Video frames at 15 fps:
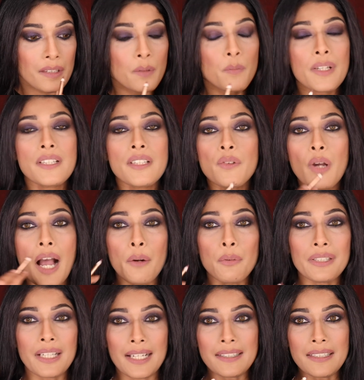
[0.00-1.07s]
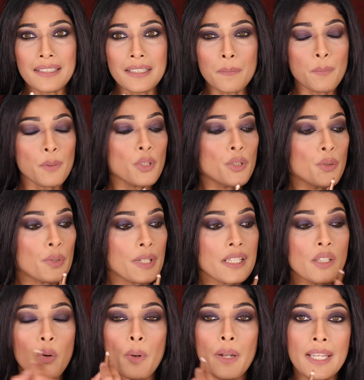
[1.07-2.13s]
Once you outline the lip, you
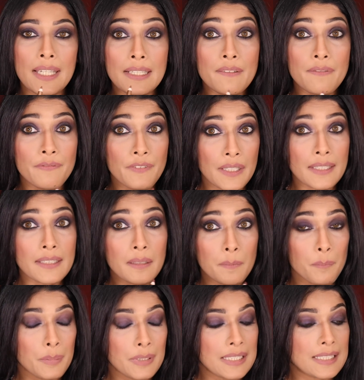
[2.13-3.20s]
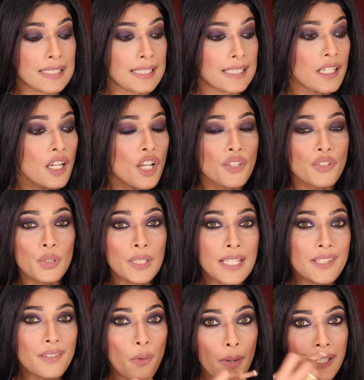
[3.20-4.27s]
can go ahead and fill it completely. So
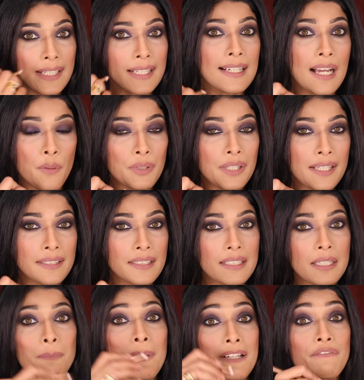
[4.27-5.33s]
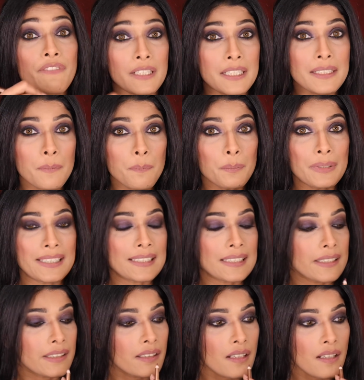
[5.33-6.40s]
let's go ahead and outline the lip and fill it completely.